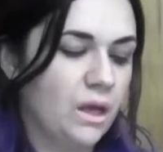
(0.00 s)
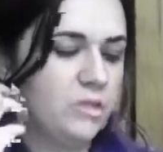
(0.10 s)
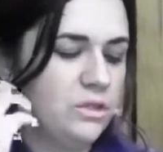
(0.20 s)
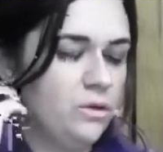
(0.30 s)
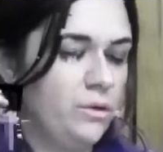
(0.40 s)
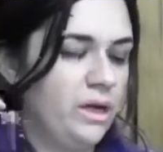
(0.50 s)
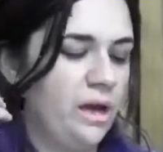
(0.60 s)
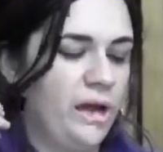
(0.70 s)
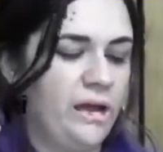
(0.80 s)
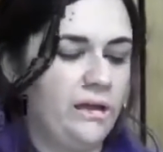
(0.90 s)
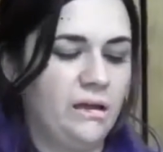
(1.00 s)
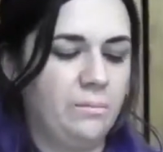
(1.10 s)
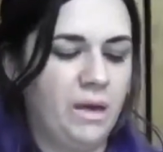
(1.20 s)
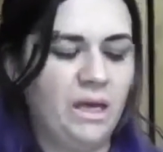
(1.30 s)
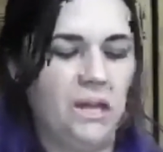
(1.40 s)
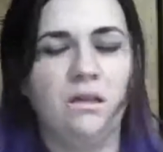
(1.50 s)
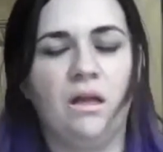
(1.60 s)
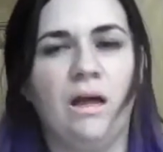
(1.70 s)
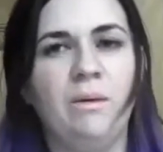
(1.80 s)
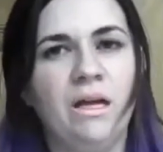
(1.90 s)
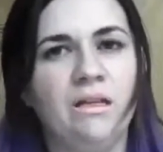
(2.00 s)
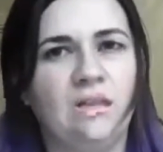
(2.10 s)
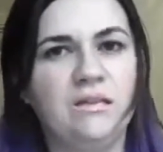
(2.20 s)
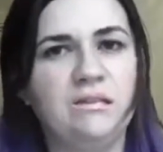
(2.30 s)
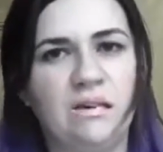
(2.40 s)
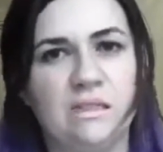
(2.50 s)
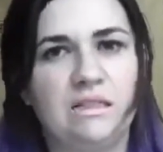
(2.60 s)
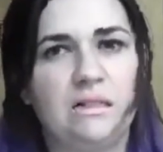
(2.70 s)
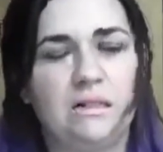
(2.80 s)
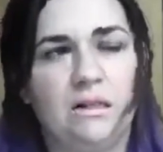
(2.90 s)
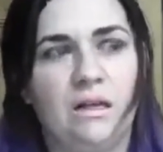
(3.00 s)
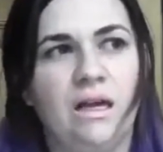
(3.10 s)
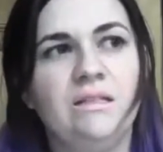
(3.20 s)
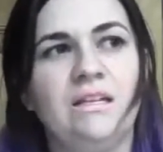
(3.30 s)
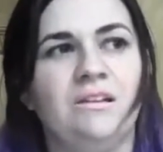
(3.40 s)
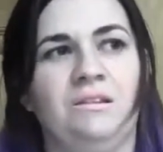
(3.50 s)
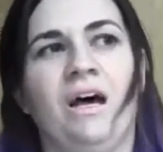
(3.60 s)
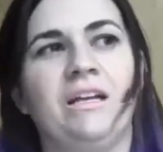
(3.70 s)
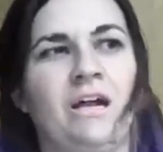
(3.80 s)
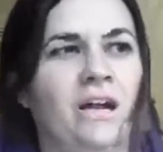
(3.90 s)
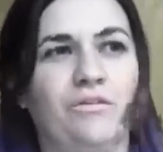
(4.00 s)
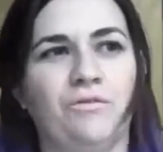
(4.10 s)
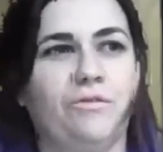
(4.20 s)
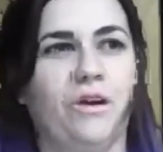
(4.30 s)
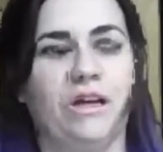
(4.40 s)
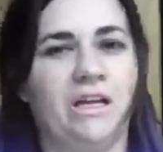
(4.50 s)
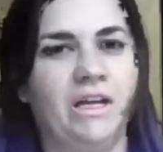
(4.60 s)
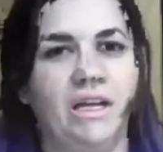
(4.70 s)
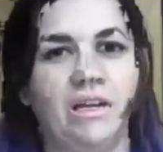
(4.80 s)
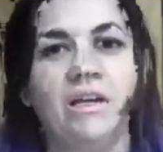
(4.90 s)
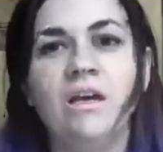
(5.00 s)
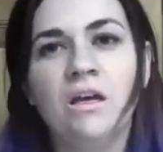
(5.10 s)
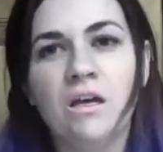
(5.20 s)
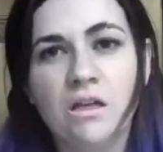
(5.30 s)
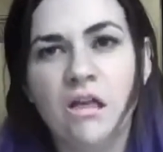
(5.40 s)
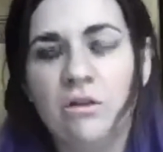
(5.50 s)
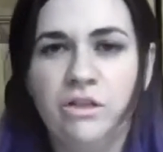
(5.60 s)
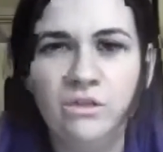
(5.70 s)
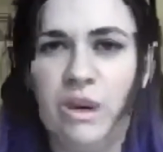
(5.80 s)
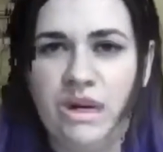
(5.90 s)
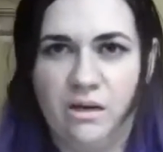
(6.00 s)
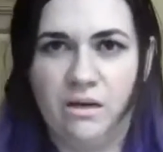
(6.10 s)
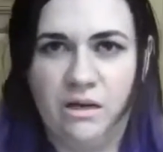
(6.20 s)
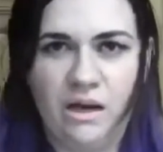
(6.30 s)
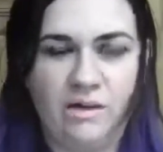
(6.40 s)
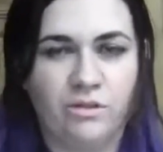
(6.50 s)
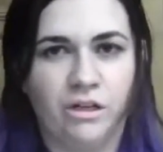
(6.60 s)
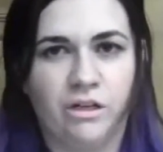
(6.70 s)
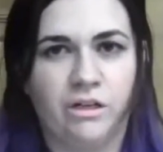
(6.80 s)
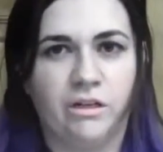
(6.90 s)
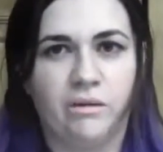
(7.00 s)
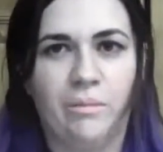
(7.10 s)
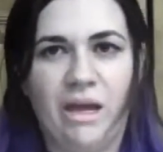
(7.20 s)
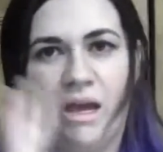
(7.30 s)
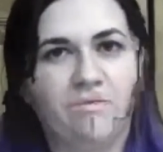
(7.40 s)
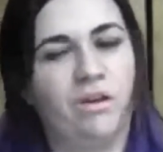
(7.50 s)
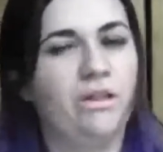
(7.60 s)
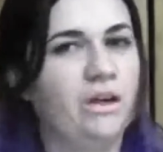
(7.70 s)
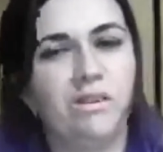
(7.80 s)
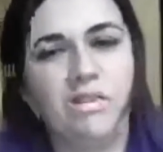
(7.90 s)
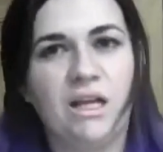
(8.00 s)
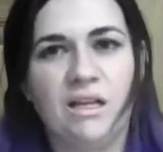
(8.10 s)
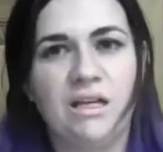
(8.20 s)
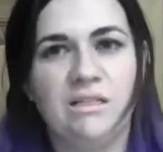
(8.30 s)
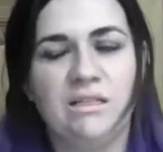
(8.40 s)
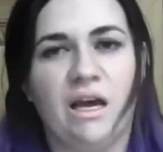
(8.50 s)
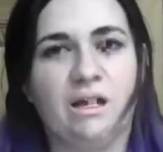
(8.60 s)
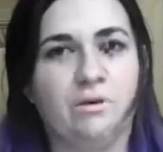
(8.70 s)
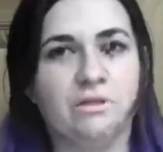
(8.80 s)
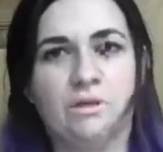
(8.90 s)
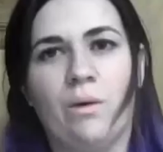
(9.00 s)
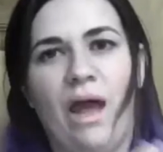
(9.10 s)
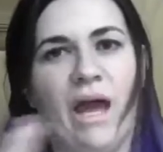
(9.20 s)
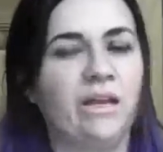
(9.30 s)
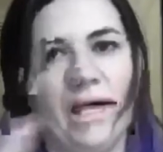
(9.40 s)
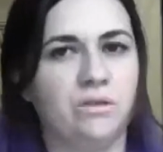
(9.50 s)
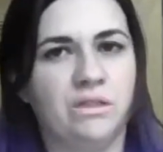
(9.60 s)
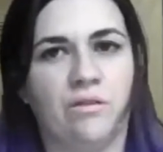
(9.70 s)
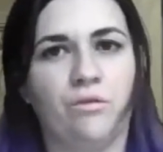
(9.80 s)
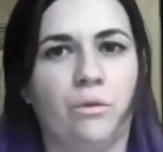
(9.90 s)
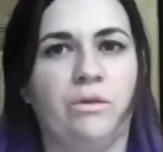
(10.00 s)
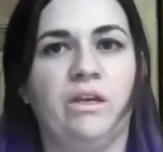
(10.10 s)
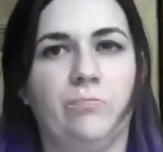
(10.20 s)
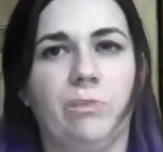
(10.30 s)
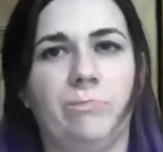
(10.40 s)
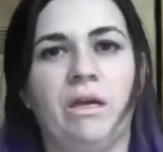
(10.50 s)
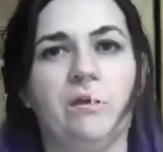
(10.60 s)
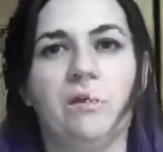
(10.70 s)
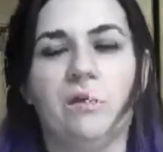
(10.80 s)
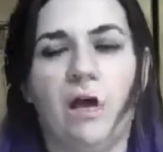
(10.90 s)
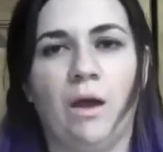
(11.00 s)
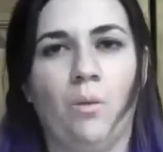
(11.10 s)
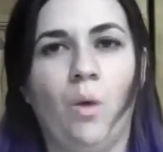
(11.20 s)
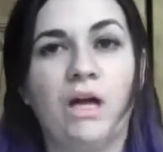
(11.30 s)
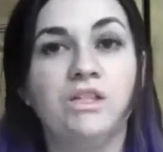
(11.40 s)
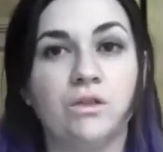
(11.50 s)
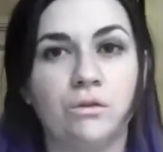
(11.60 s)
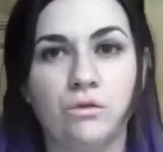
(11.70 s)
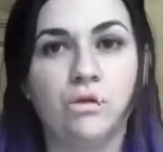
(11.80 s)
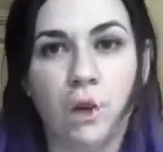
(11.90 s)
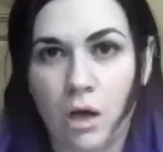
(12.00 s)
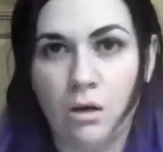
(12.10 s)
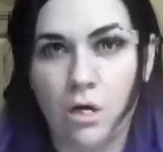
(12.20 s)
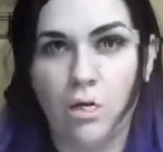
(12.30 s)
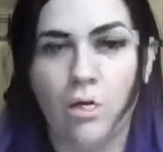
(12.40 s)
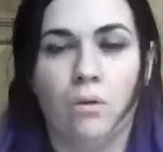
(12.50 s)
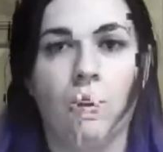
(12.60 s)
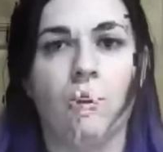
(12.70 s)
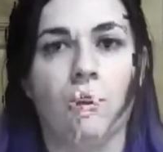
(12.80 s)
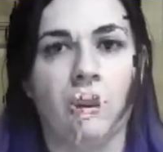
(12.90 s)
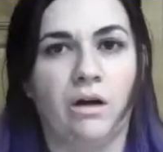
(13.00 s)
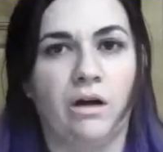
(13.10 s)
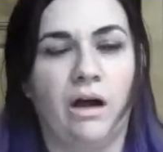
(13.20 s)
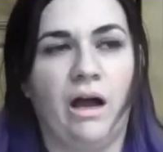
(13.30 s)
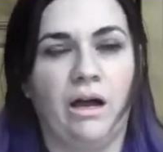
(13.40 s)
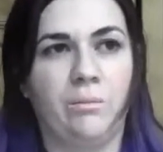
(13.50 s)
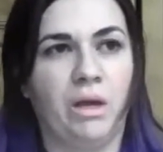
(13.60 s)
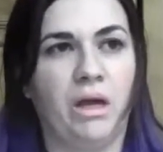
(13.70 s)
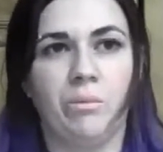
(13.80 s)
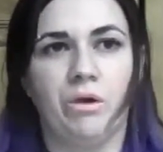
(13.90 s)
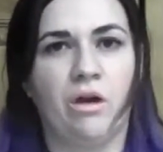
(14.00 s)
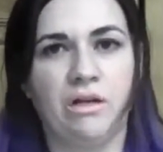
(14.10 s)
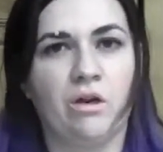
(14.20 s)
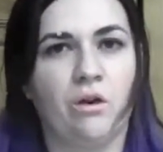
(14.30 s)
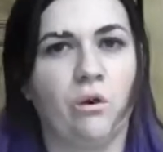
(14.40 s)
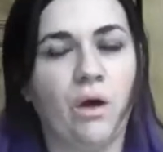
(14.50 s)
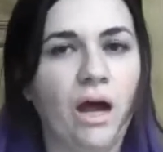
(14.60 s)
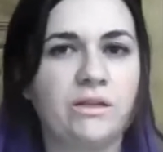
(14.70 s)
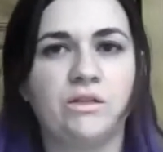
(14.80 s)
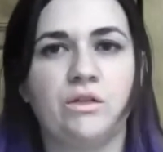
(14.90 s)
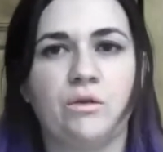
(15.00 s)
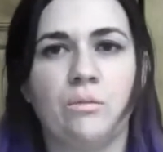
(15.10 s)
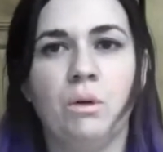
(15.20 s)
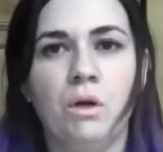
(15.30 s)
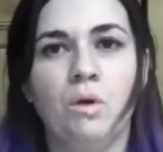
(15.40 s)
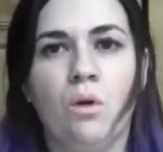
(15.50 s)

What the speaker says: Also, I make a list that's has a lot of stuff on it, and not only do I never make everything on that list, I also add new stuff throughout the year. Maybe I watch a new show, or I come across a new costume,